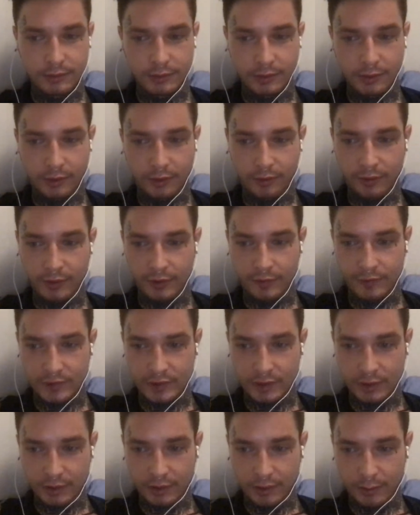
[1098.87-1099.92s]
You know, they've
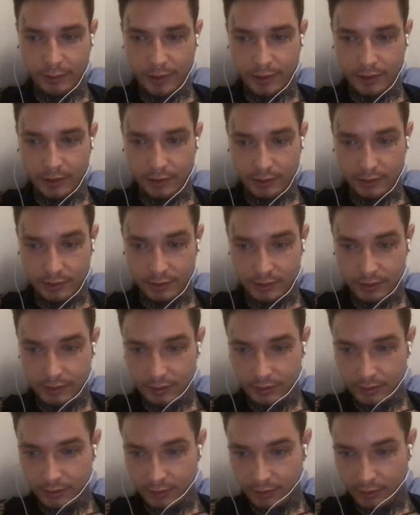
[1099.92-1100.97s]
subtly made this
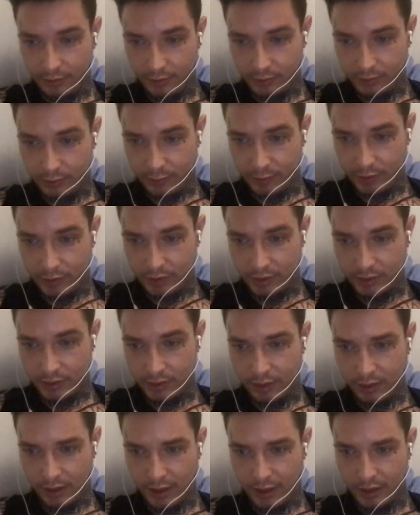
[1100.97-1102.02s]
known to me. Just
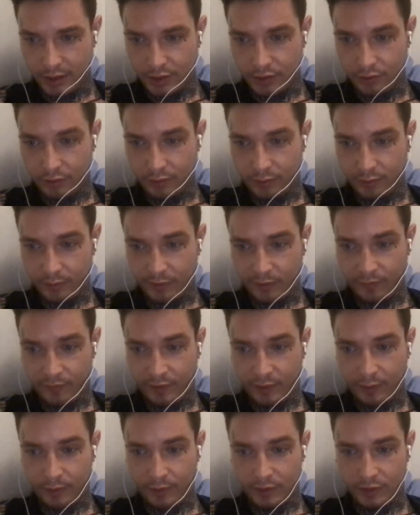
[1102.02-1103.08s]
Aaron, I do it, but my
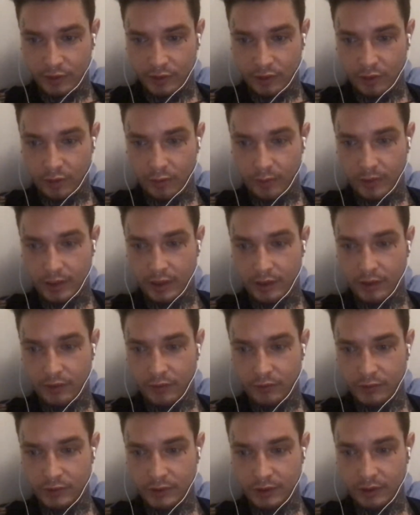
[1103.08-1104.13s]
family is home and I
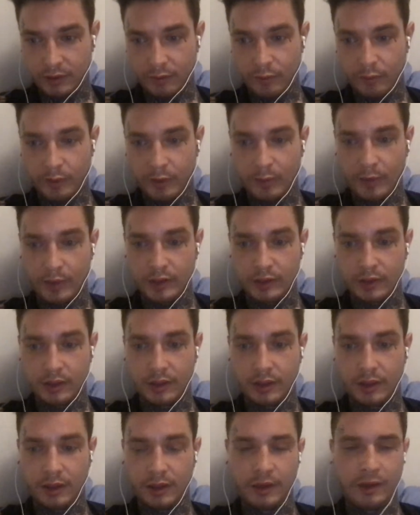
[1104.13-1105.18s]
don't tell them about my
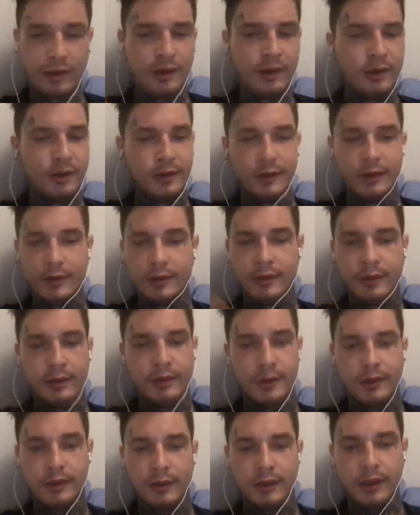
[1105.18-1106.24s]
targeting.
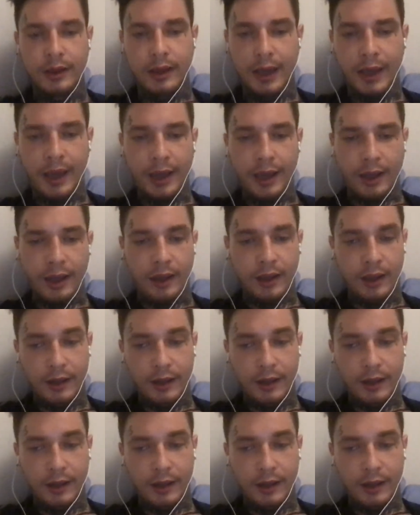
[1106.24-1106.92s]
Hey,